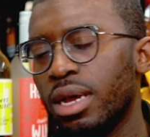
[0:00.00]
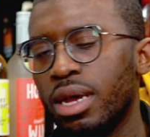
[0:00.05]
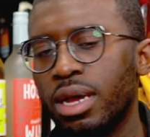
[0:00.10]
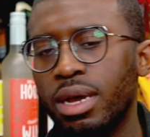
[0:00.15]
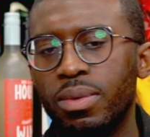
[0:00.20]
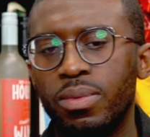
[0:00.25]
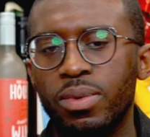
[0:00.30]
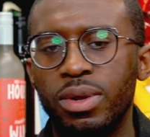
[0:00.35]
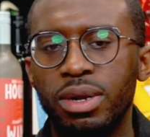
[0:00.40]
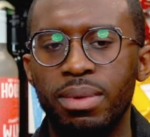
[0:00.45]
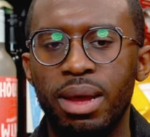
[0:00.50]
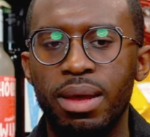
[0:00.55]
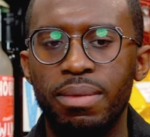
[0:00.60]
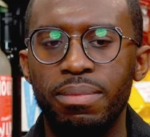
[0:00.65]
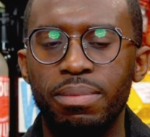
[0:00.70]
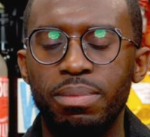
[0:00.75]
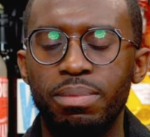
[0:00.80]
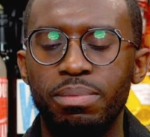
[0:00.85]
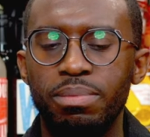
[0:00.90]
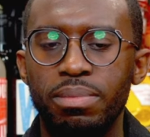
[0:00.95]
Um, one of my
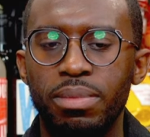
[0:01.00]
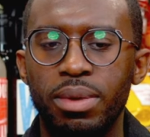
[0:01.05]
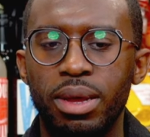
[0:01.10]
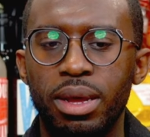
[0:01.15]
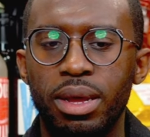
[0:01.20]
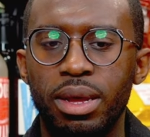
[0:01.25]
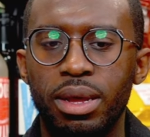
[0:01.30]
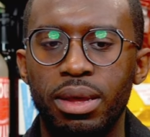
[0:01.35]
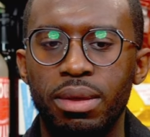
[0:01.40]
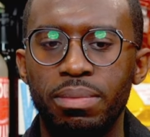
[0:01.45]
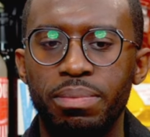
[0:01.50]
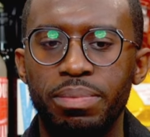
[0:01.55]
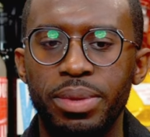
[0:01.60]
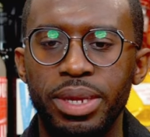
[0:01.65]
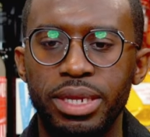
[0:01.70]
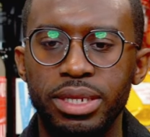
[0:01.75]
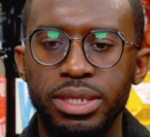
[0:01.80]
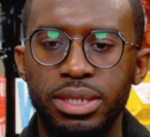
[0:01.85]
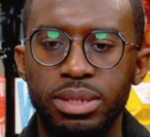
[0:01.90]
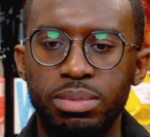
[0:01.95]
uh,
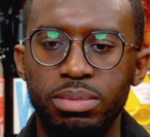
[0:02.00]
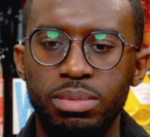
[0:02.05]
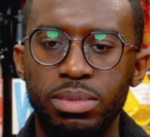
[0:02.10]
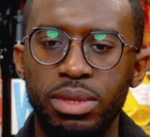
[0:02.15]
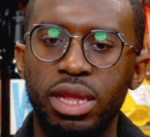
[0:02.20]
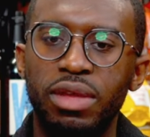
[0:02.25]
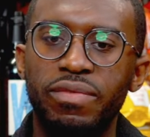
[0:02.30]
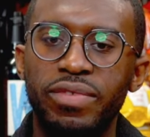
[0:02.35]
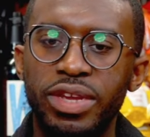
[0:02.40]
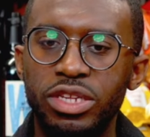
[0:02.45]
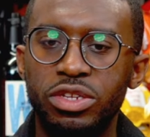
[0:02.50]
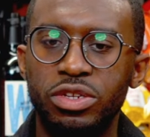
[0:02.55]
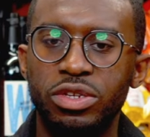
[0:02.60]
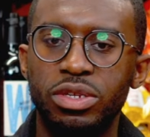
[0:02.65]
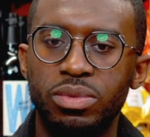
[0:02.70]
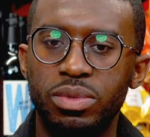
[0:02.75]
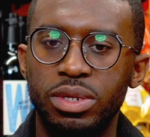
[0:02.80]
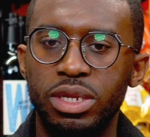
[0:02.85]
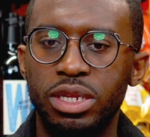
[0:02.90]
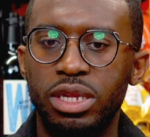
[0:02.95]
biggest love
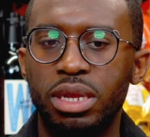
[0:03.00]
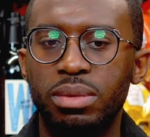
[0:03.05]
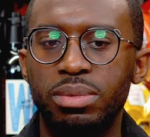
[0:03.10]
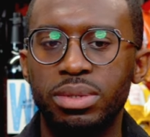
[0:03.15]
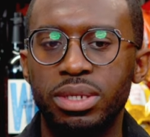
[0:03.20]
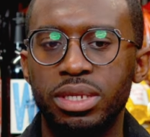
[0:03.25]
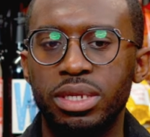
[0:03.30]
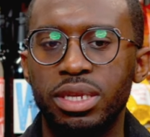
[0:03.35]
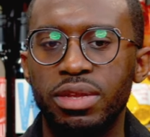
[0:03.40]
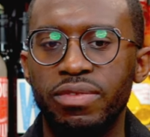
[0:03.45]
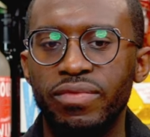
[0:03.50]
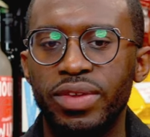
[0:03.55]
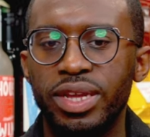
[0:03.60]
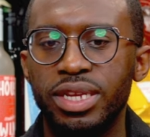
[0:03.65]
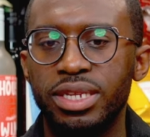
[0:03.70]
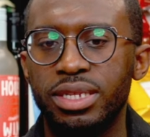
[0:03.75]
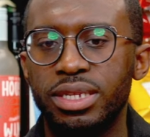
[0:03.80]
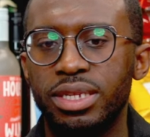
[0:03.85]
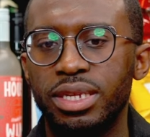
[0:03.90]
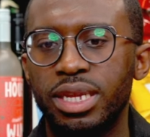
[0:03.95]
interest when it comes to
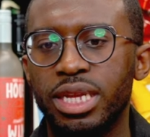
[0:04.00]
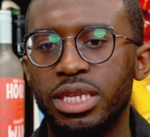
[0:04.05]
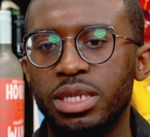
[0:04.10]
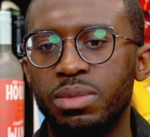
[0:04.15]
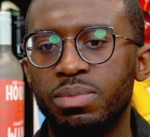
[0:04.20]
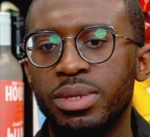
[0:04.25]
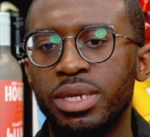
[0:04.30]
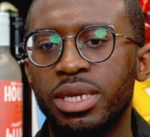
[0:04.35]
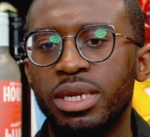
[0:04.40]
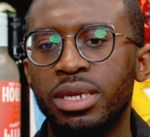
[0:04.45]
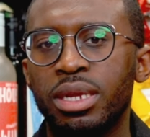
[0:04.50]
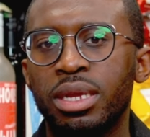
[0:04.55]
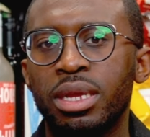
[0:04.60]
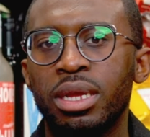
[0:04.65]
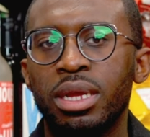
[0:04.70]
investing has been